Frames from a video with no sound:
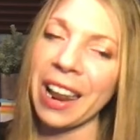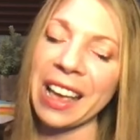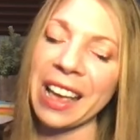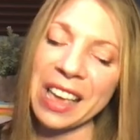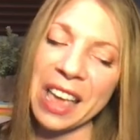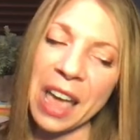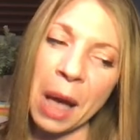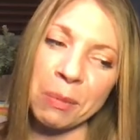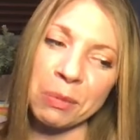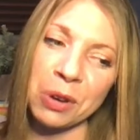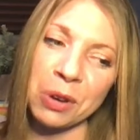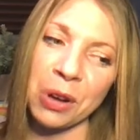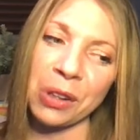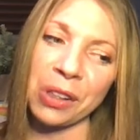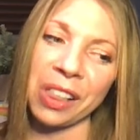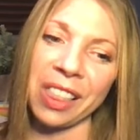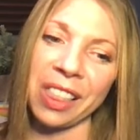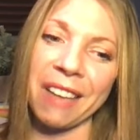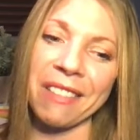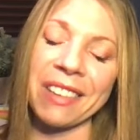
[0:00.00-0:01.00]
I kept
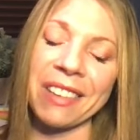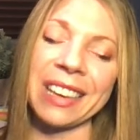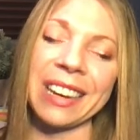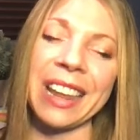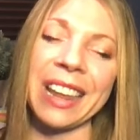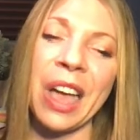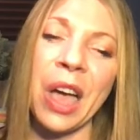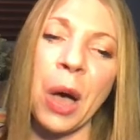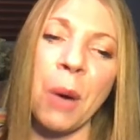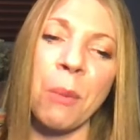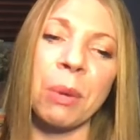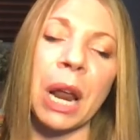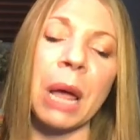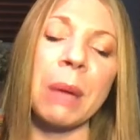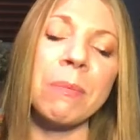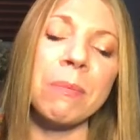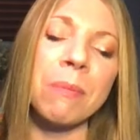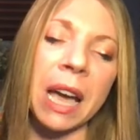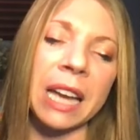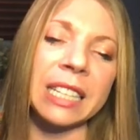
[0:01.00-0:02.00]
all 11, but
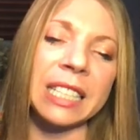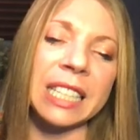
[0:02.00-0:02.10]
I